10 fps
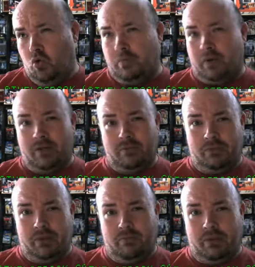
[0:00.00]

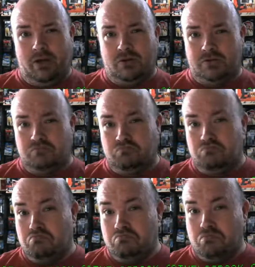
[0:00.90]
probably about
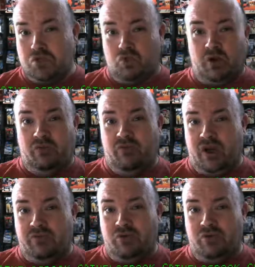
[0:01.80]
25,